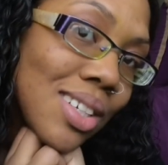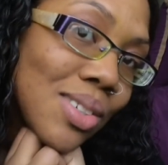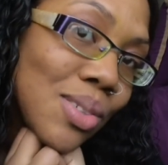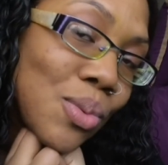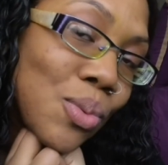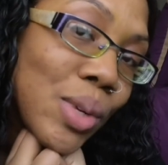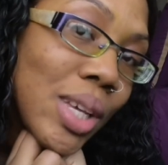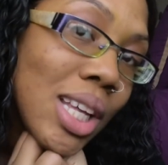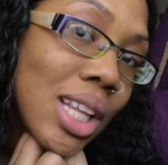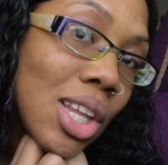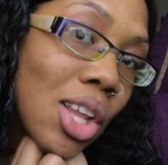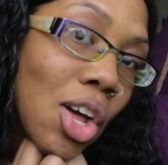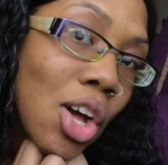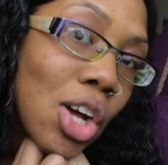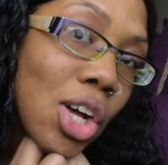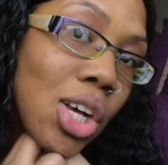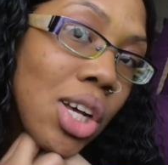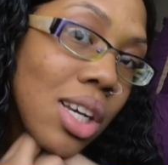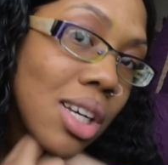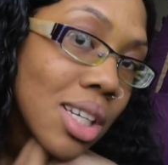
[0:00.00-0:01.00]

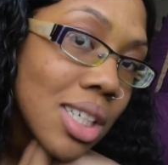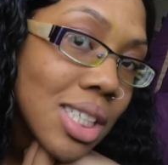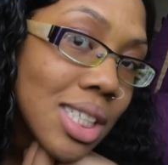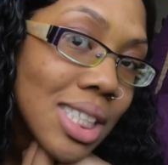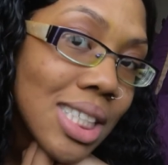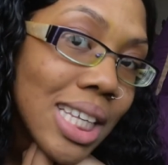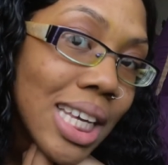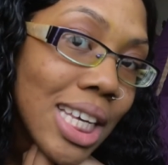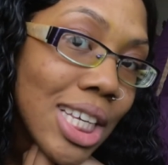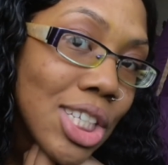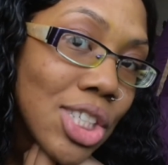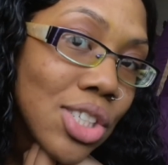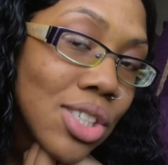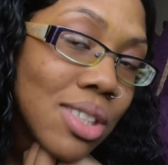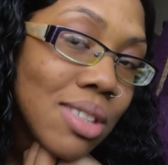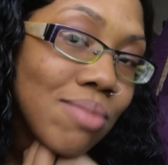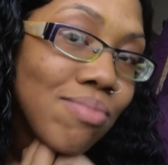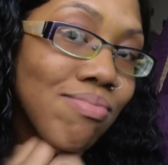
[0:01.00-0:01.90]
week-long skin